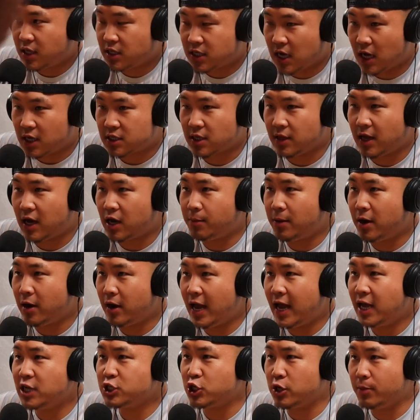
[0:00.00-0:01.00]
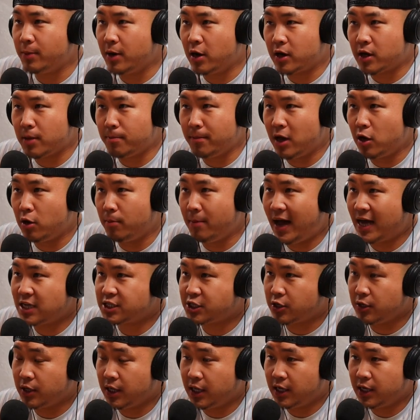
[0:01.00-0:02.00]
he talks a lot about Asian American male
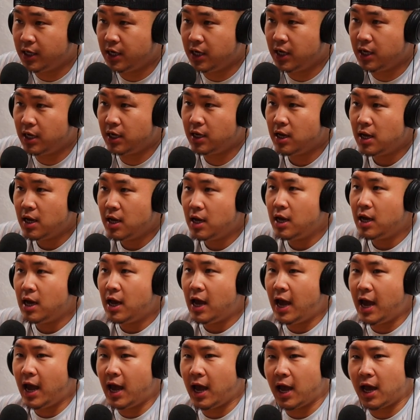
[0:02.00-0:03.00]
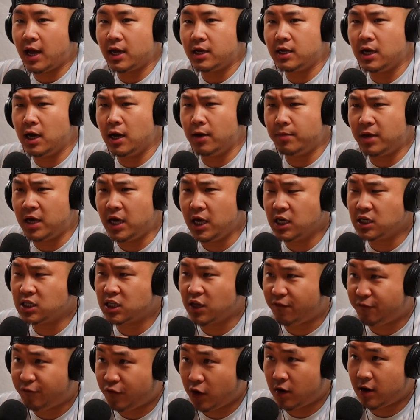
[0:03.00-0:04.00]
masculinity. Yeah. And um, he's, he's, not the
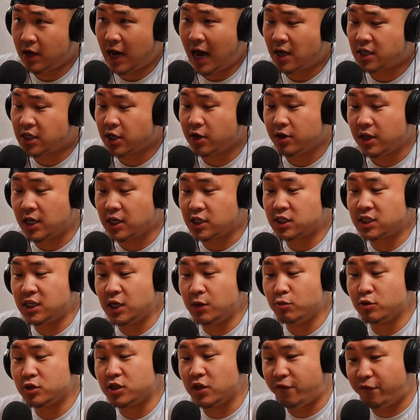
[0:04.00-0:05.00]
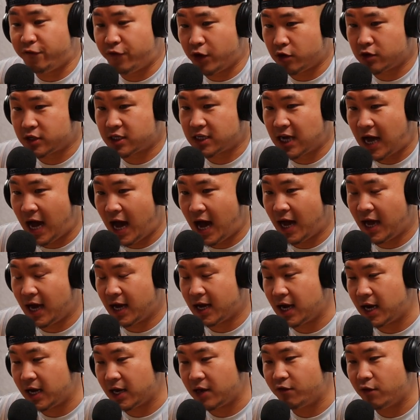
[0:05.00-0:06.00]
first. I'll tell you this: was the first guy. I
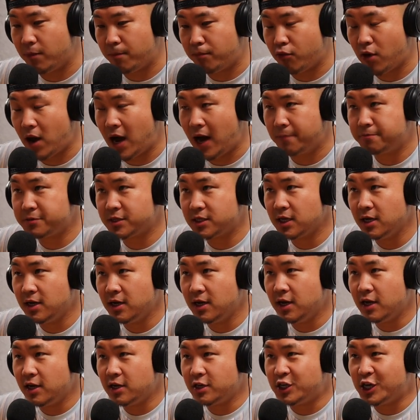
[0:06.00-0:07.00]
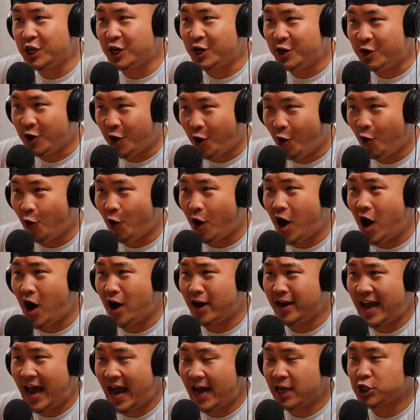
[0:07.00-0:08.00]
got to give him props to go
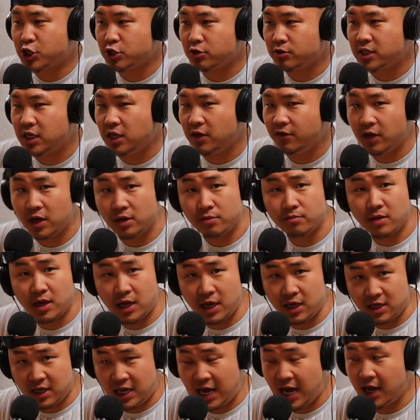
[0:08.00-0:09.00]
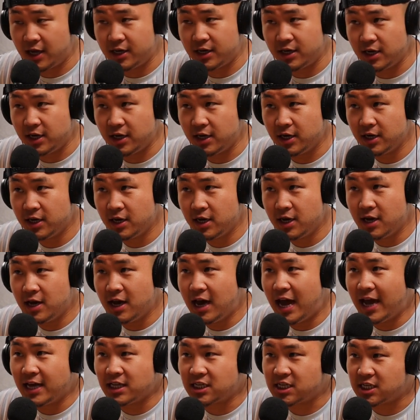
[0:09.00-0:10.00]
on national TV in Canada
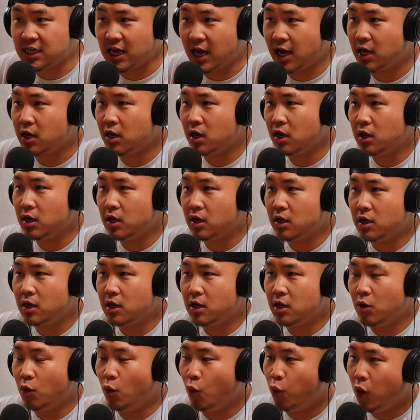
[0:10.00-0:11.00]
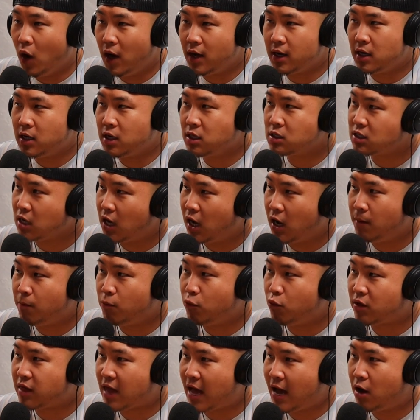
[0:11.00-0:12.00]
and say, "What is up
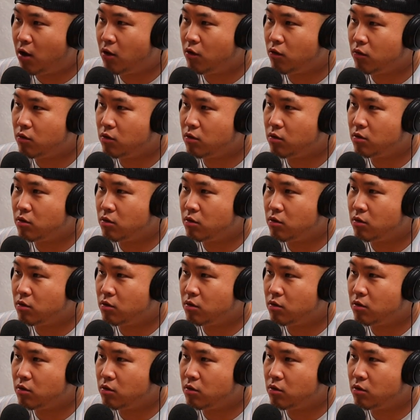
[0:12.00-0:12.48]
with how